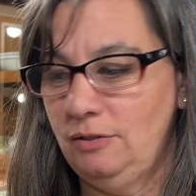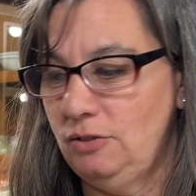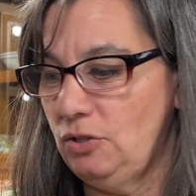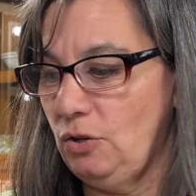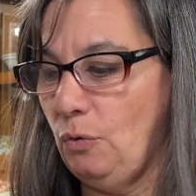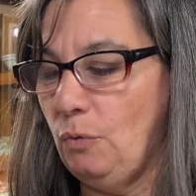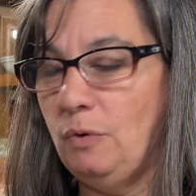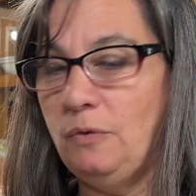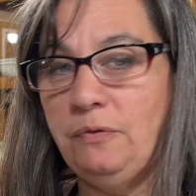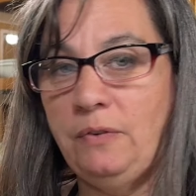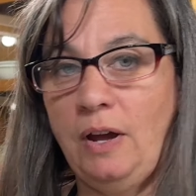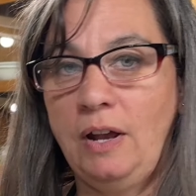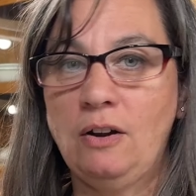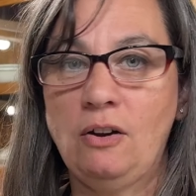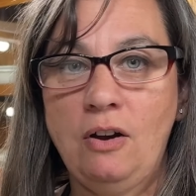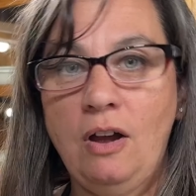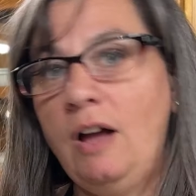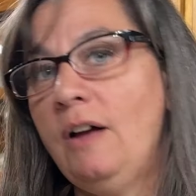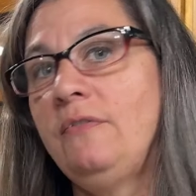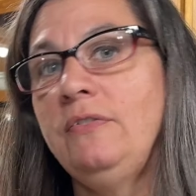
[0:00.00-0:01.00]
So we've got our
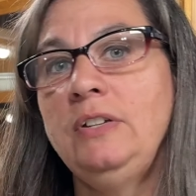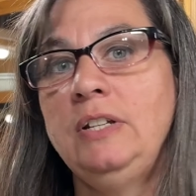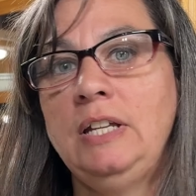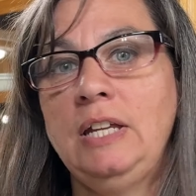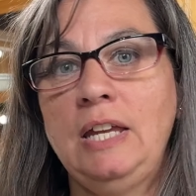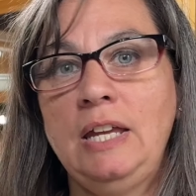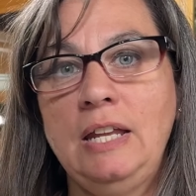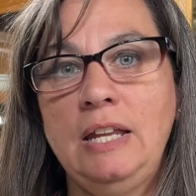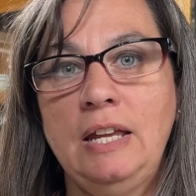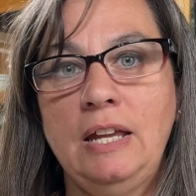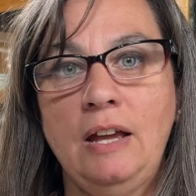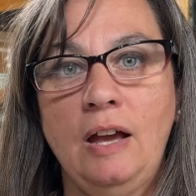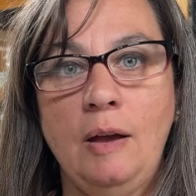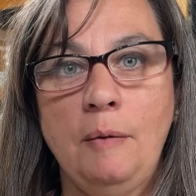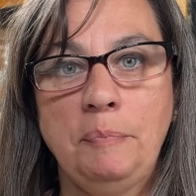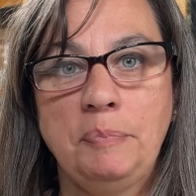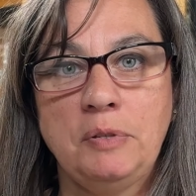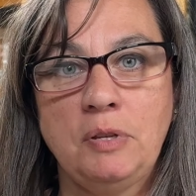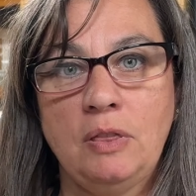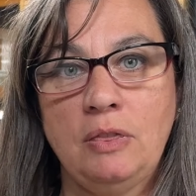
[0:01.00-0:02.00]
oven heating
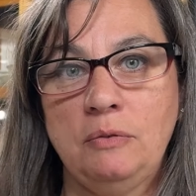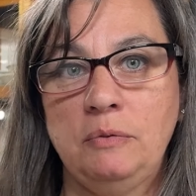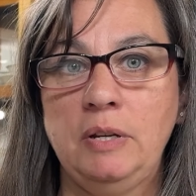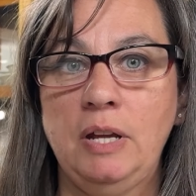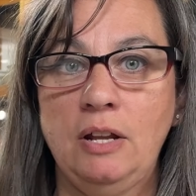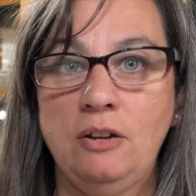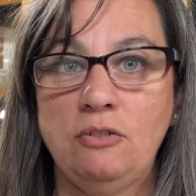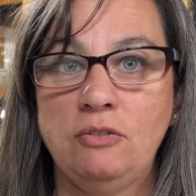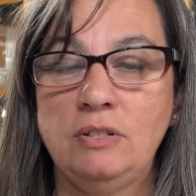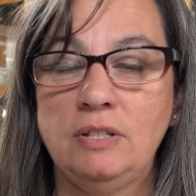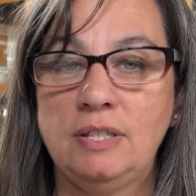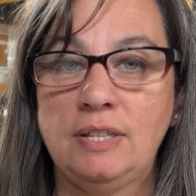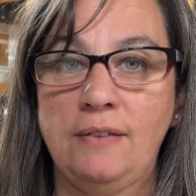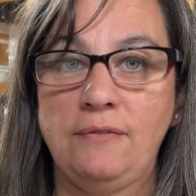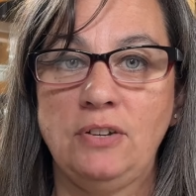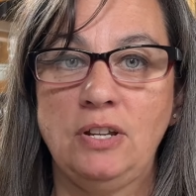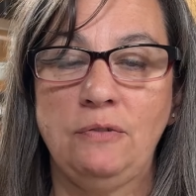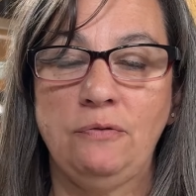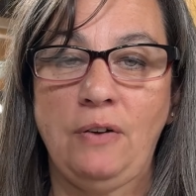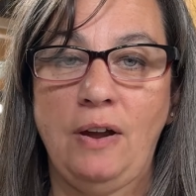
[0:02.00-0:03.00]
up to
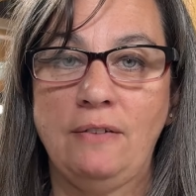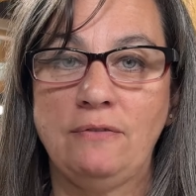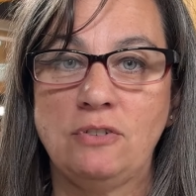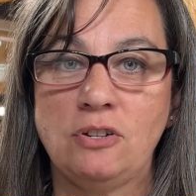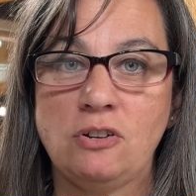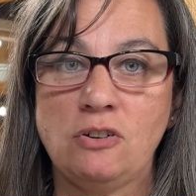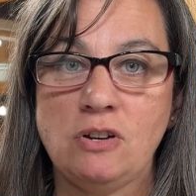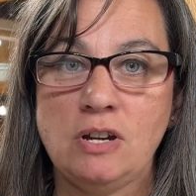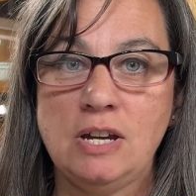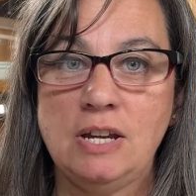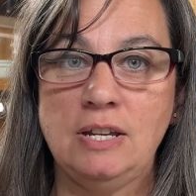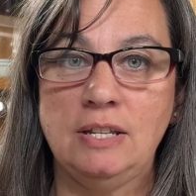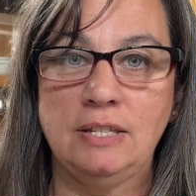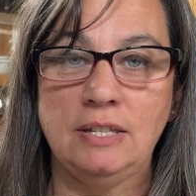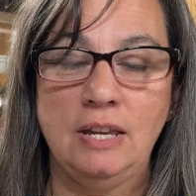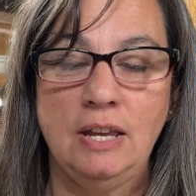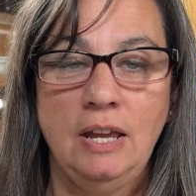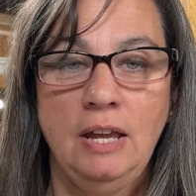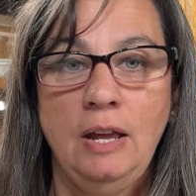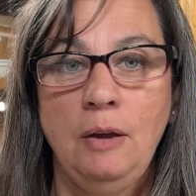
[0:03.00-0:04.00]
375 degrees.
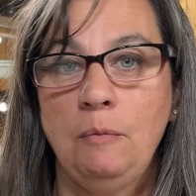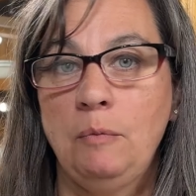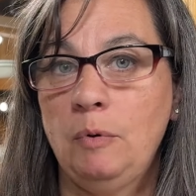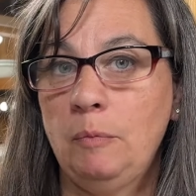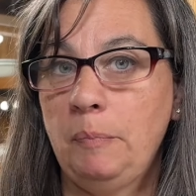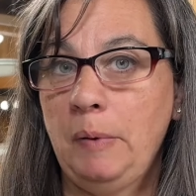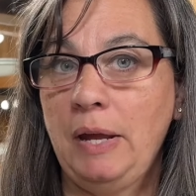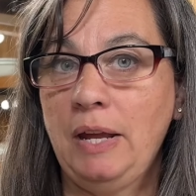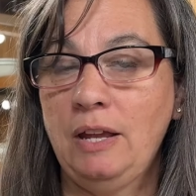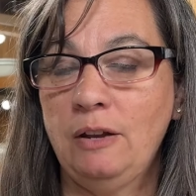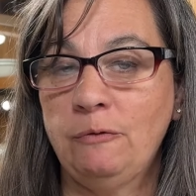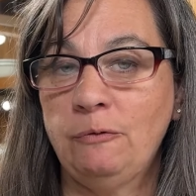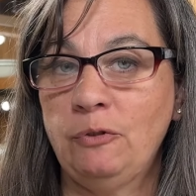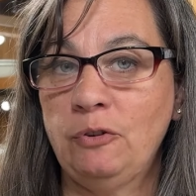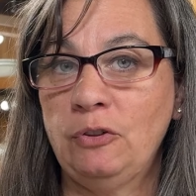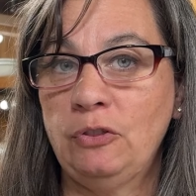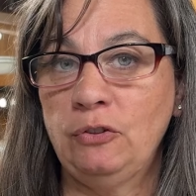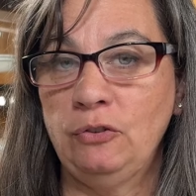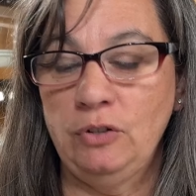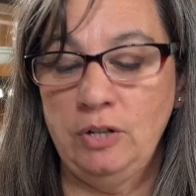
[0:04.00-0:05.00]
We'll bake it for
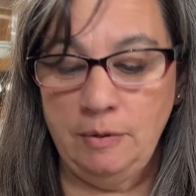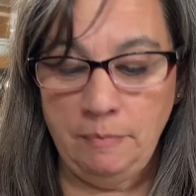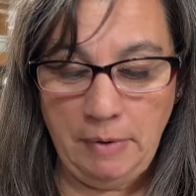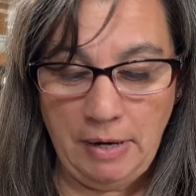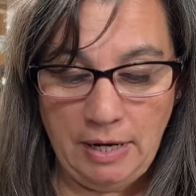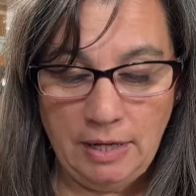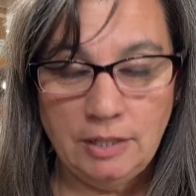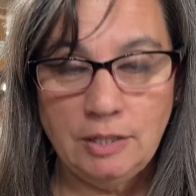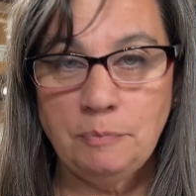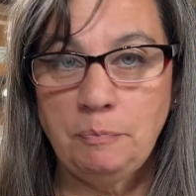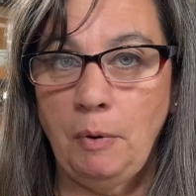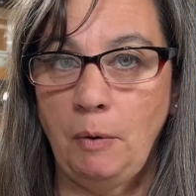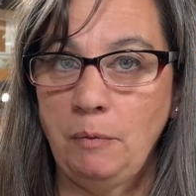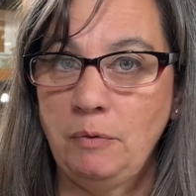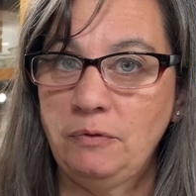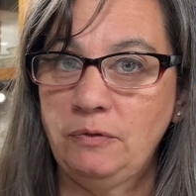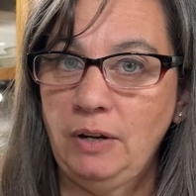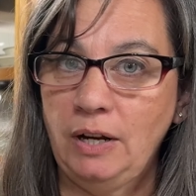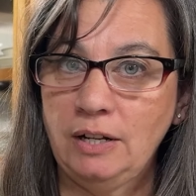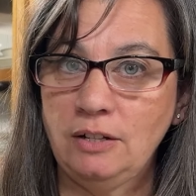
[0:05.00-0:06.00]
30 minutes, but
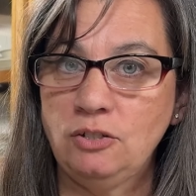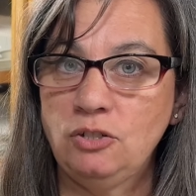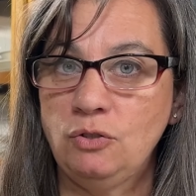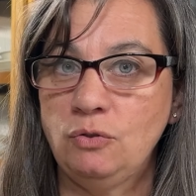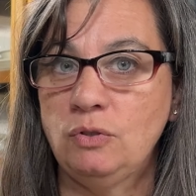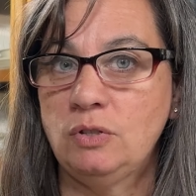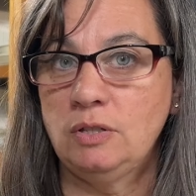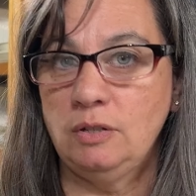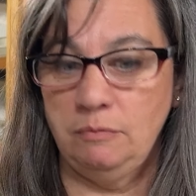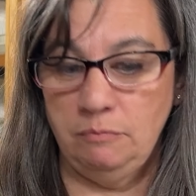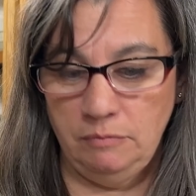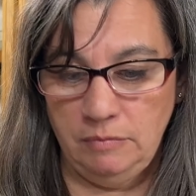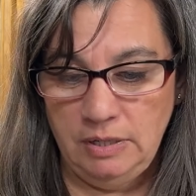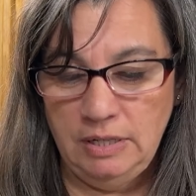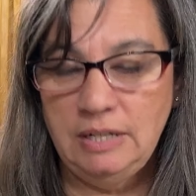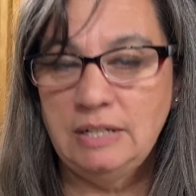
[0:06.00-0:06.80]
we've got to do some